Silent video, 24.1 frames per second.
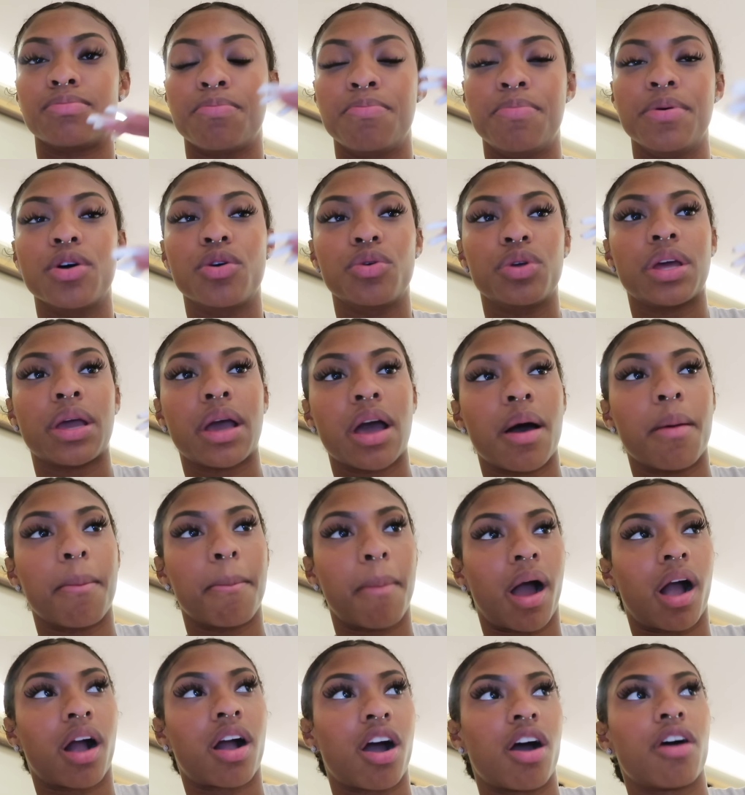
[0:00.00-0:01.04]
building up
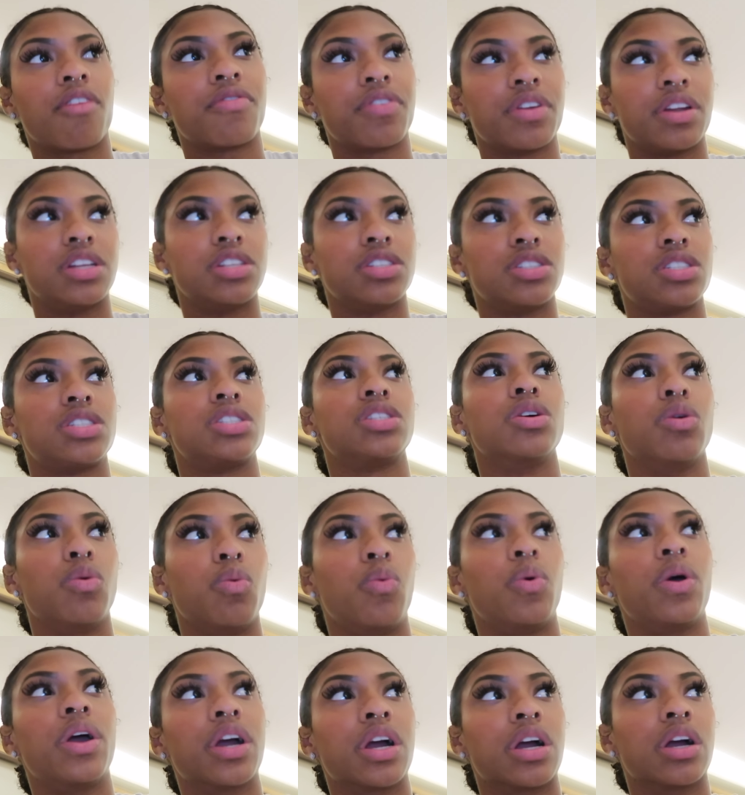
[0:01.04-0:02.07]
my confidence to
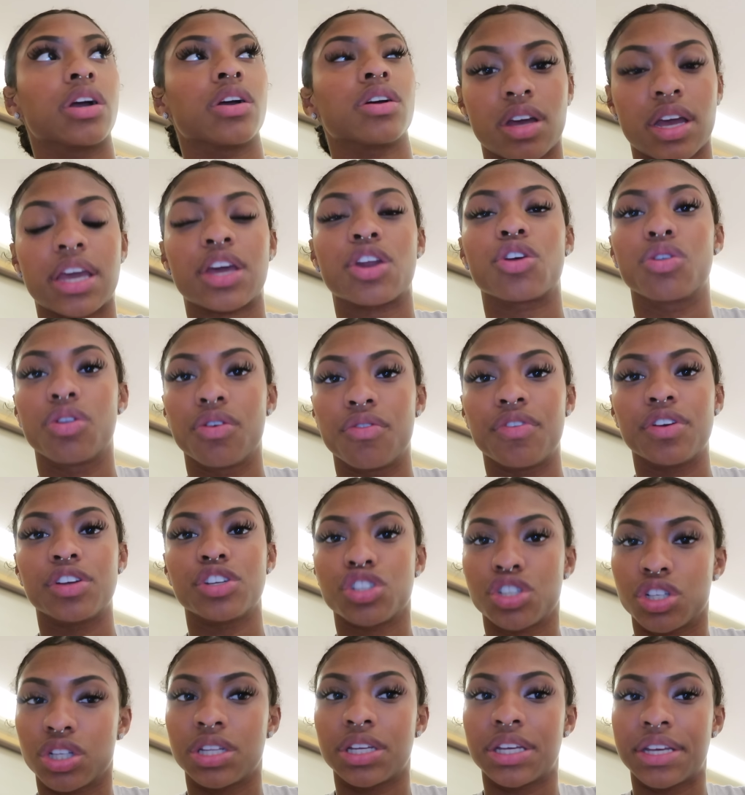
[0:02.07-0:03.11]
where it'll
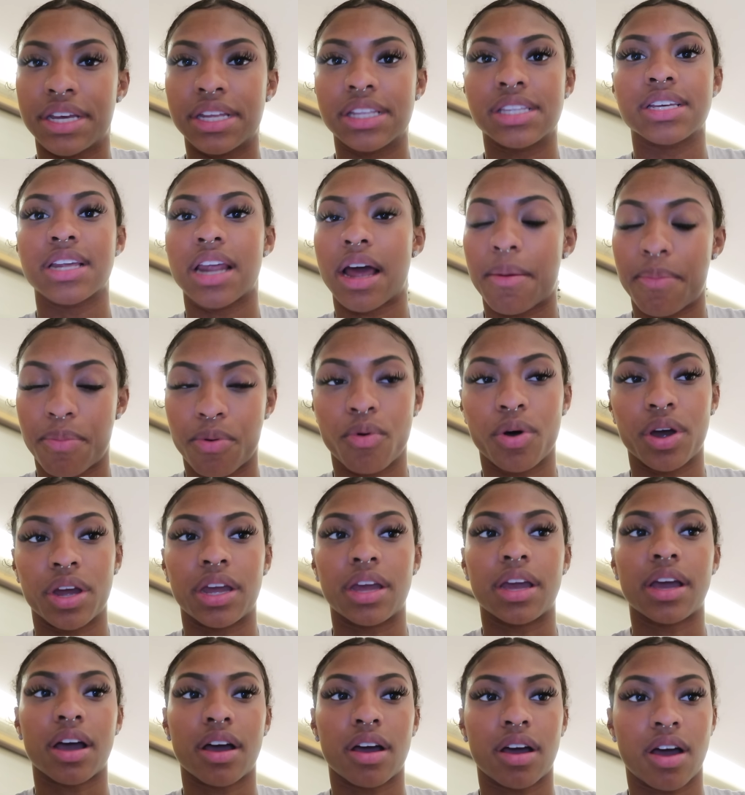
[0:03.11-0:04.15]
eventually get to that
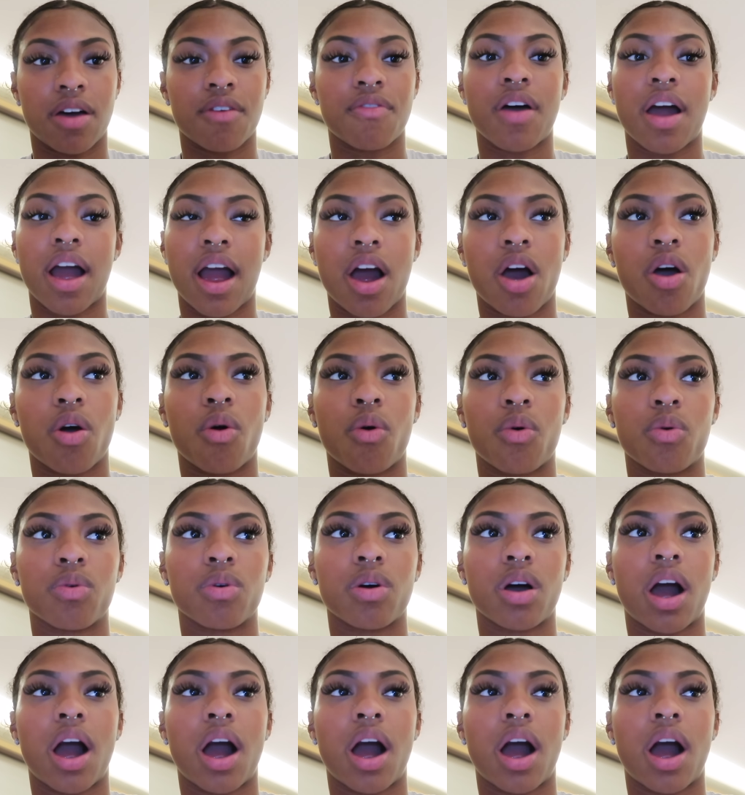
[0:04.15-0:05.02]
point of how